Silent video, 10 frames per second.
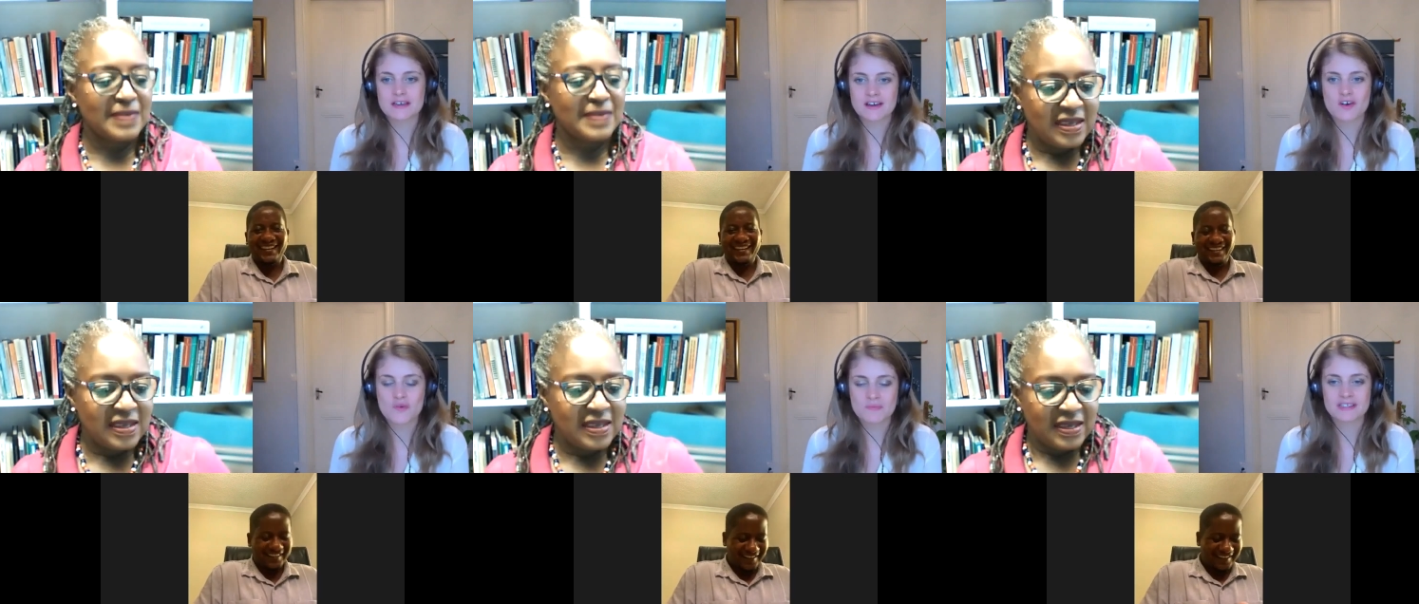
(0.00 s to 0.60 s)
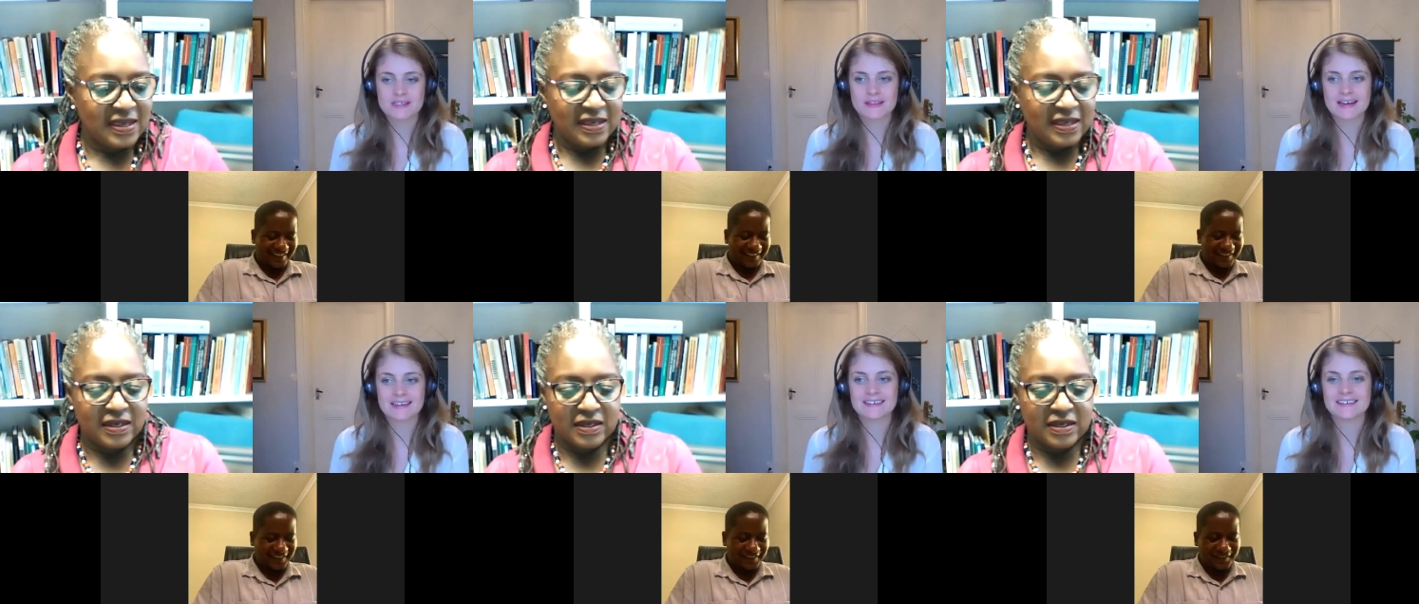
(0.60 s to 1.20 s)
Speaker 1: comments on
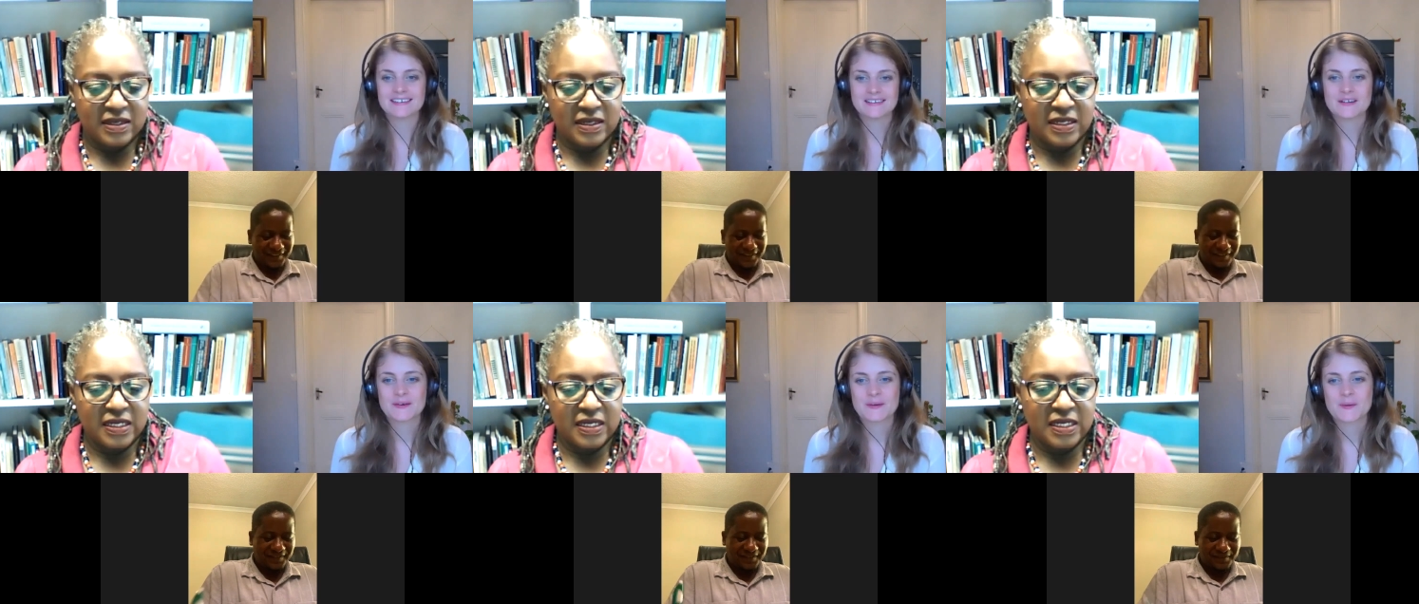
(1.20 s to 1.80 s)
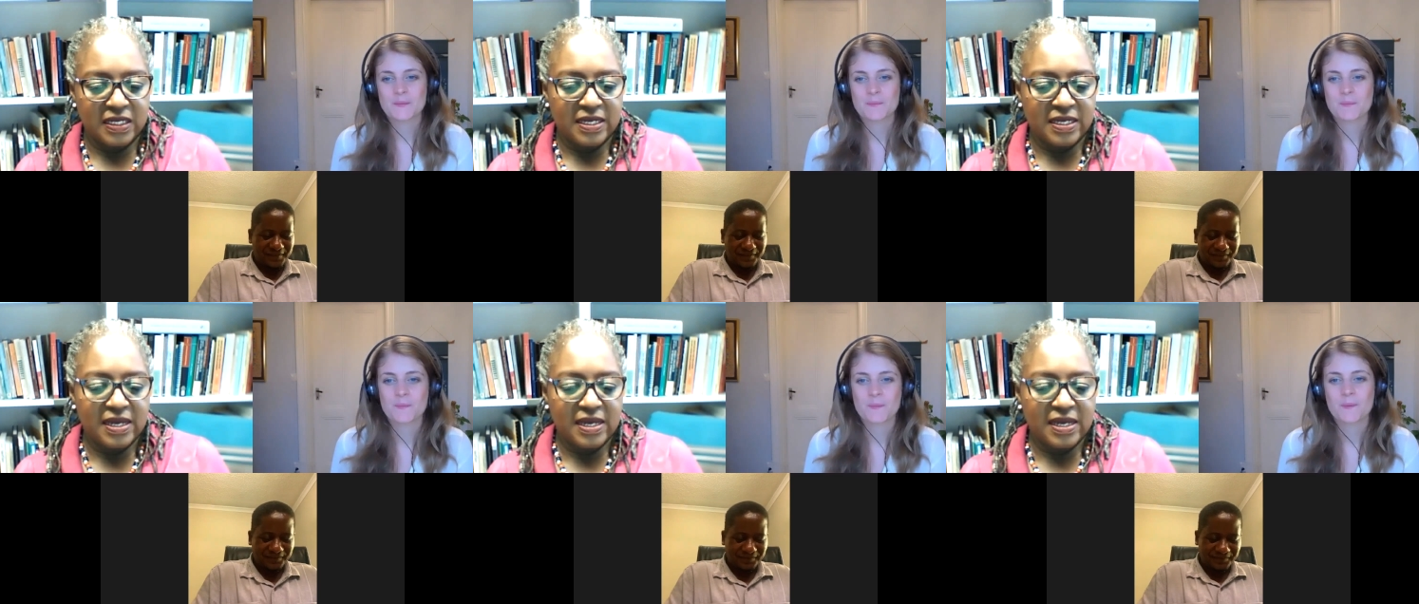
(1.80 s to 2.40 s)
that? Yeah,
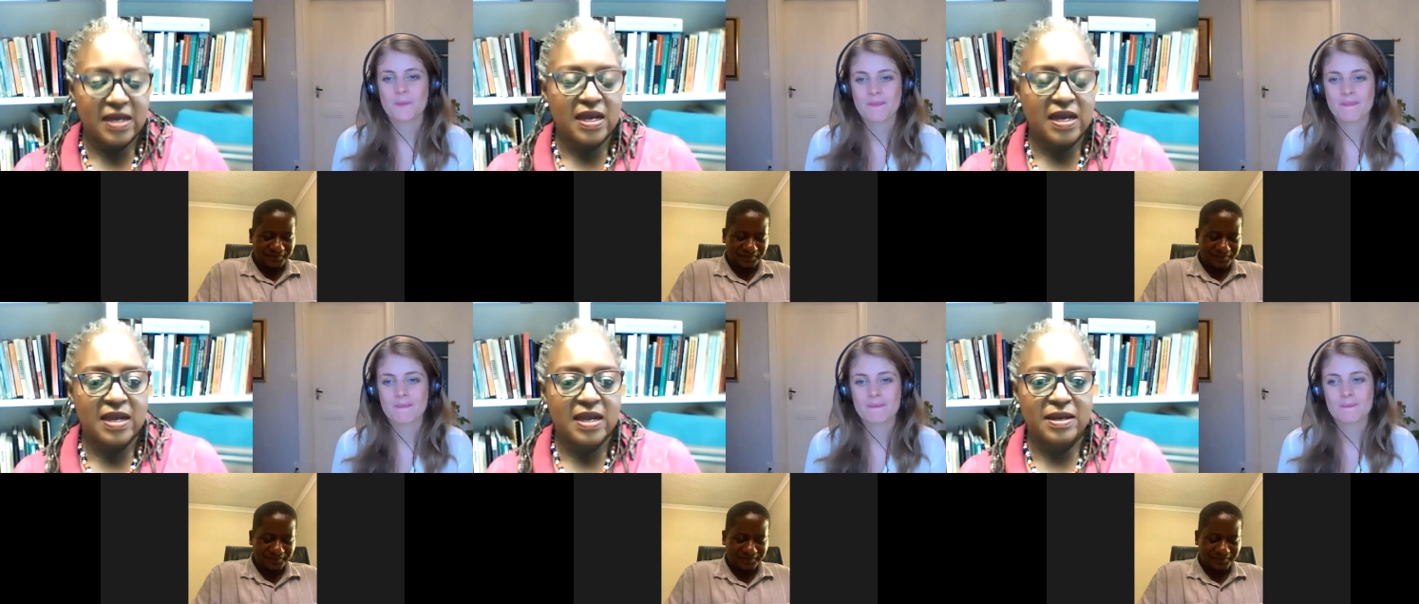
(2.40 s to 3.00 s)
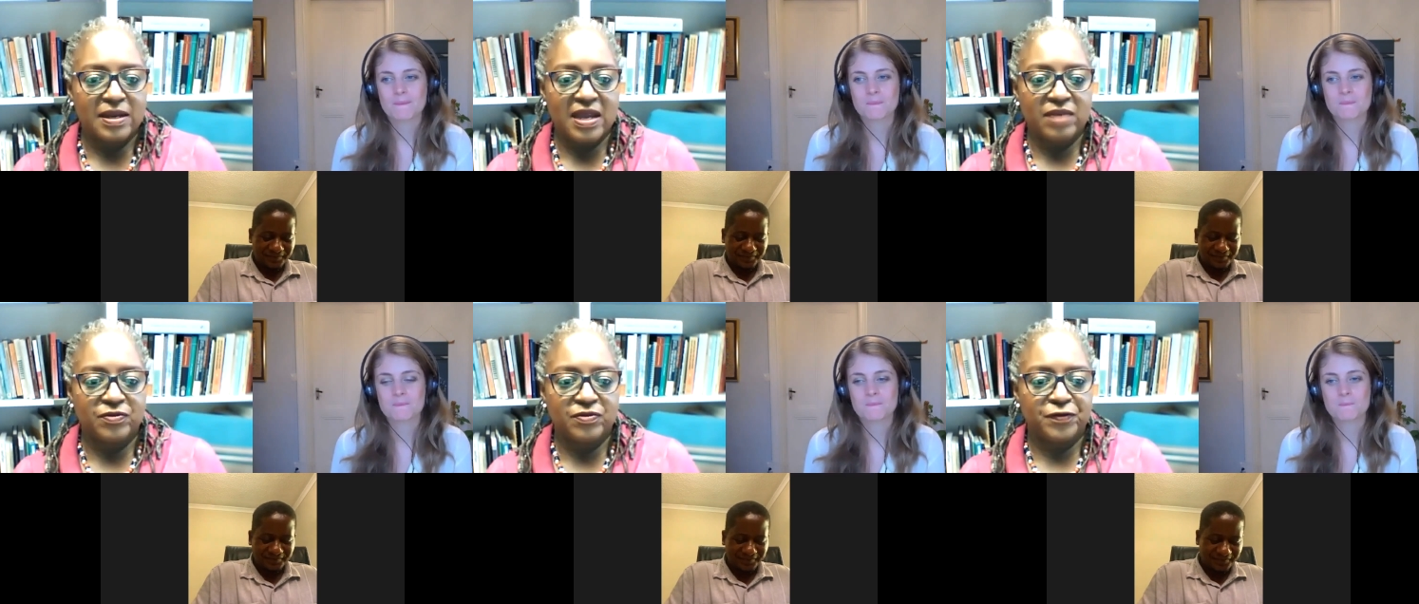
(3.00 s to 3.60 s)
uh, I
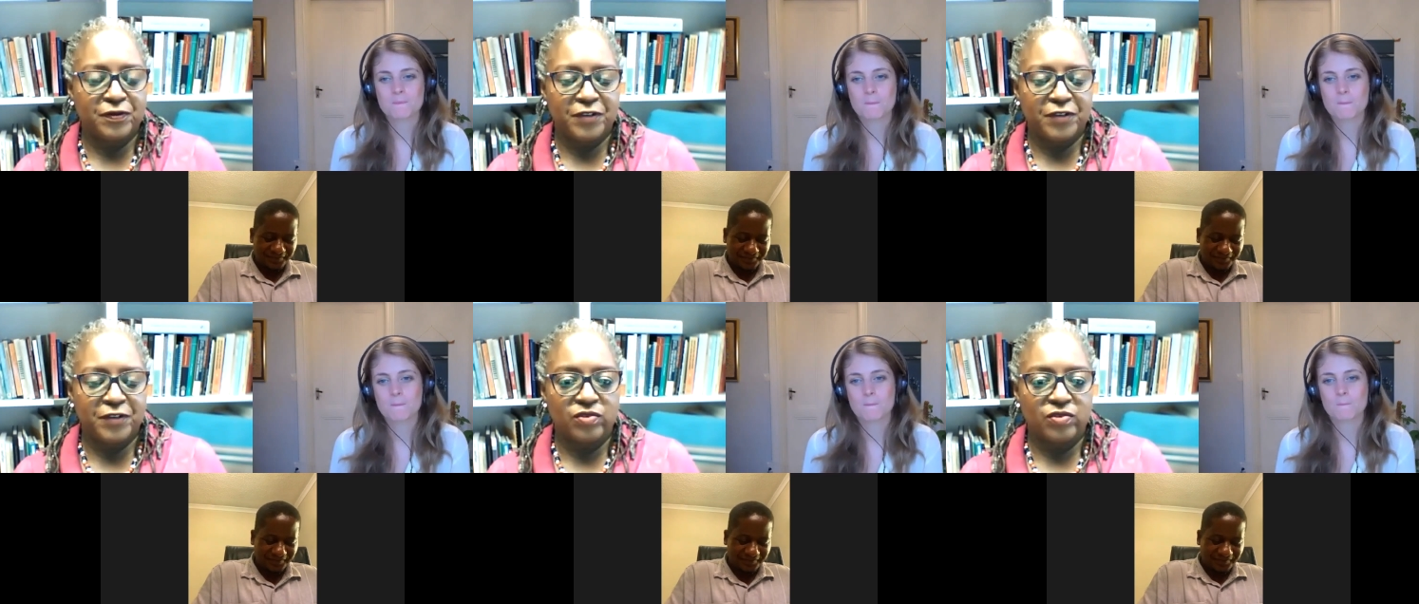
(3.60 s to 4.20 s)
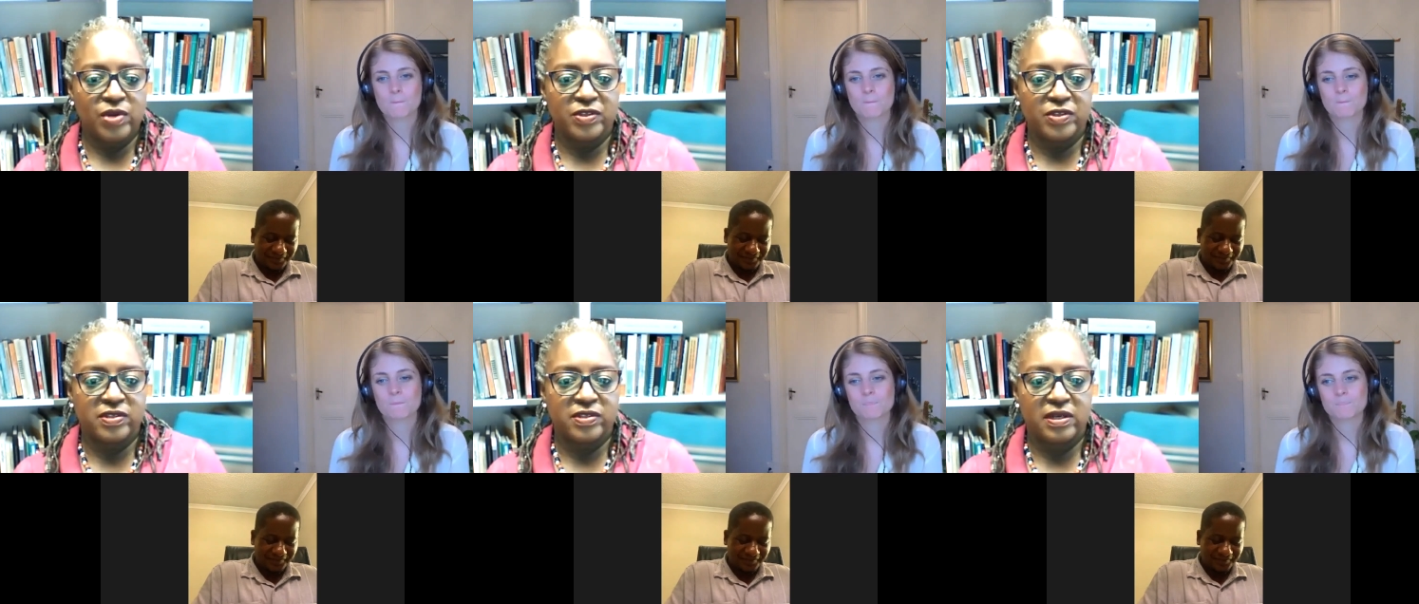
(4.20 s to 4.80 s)
Speaker 2: fully agree with
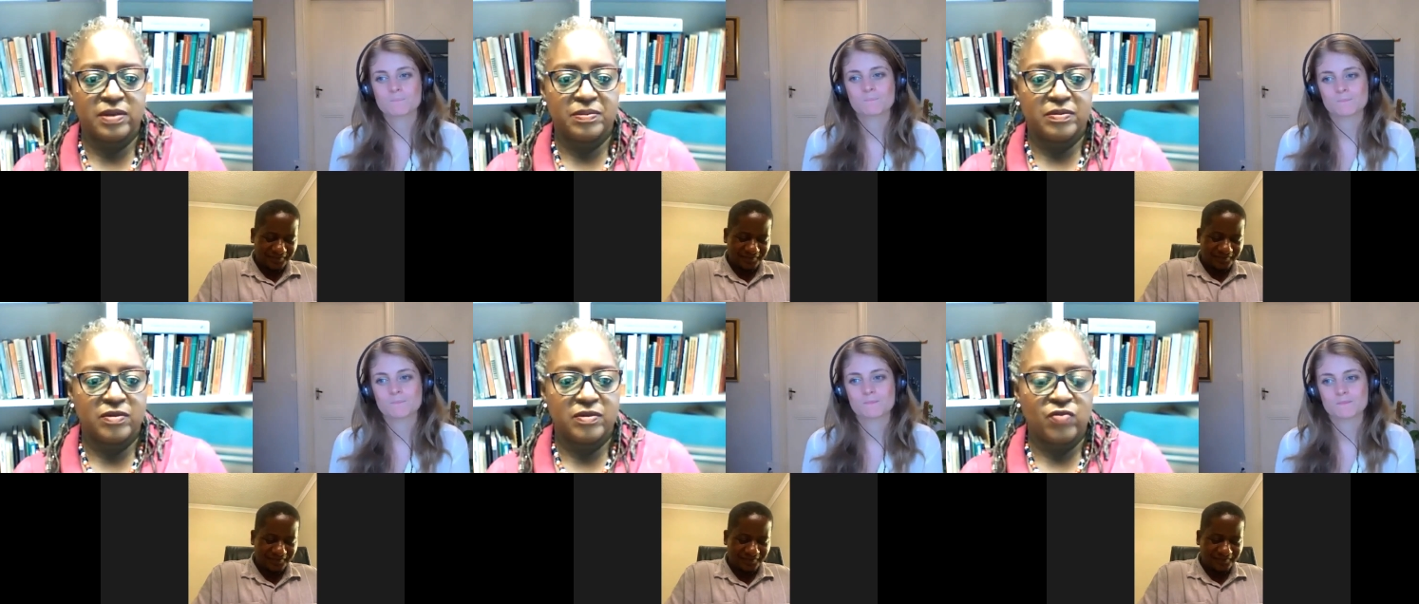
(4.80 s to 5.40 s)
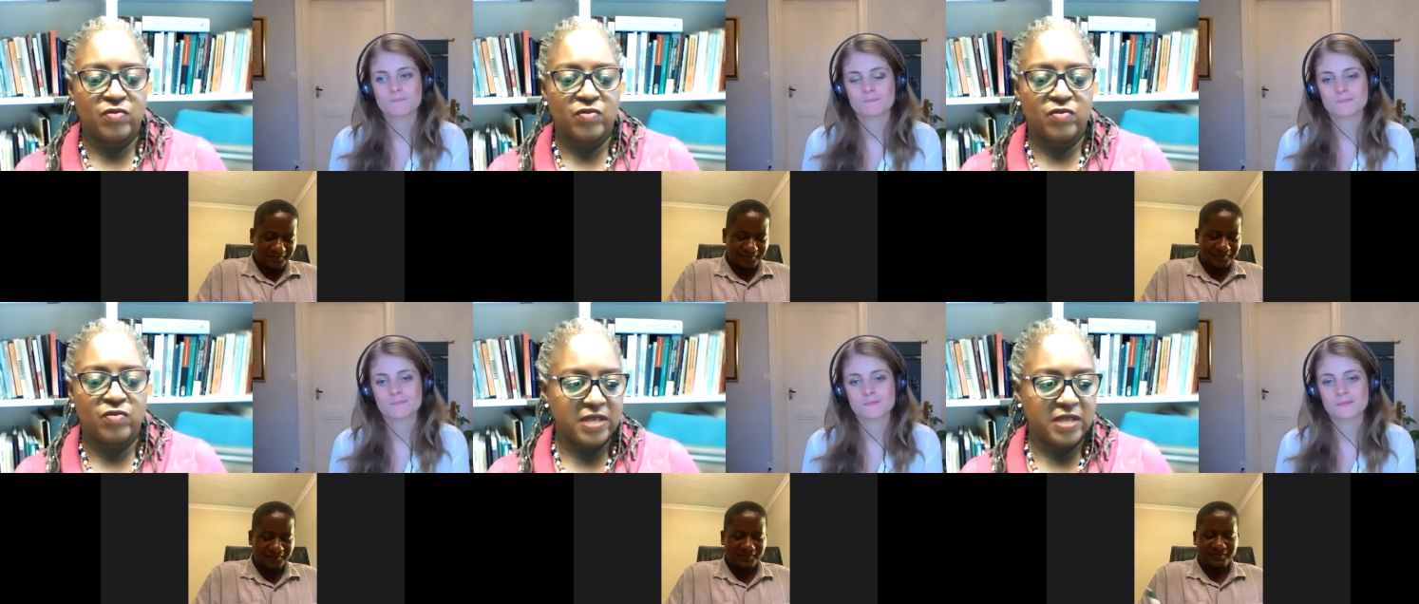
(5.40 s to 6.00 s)
um, Robert
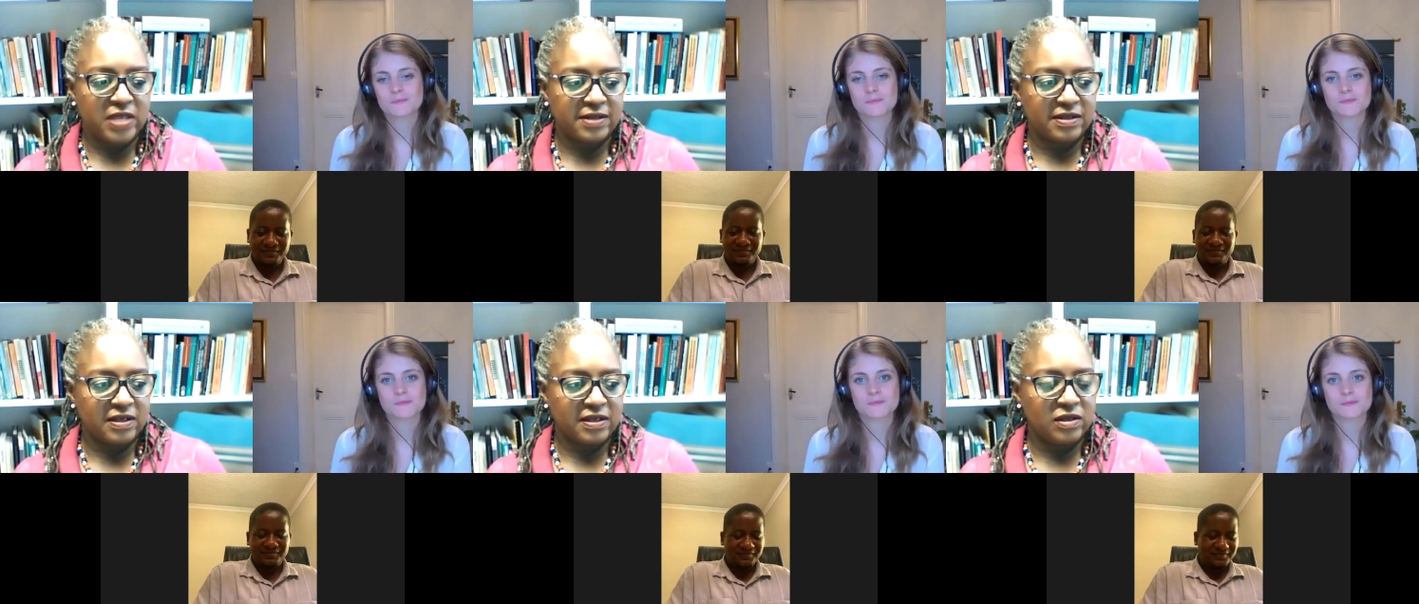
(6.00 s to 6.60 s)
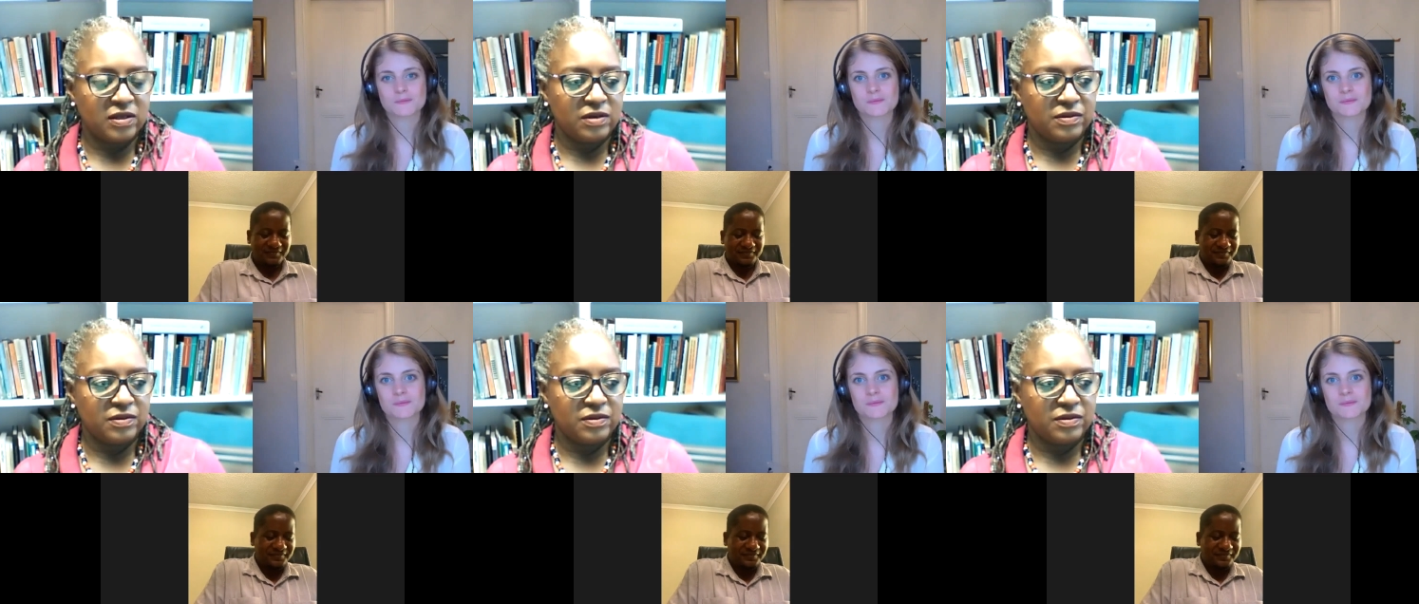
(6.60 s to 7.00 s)
that, you know,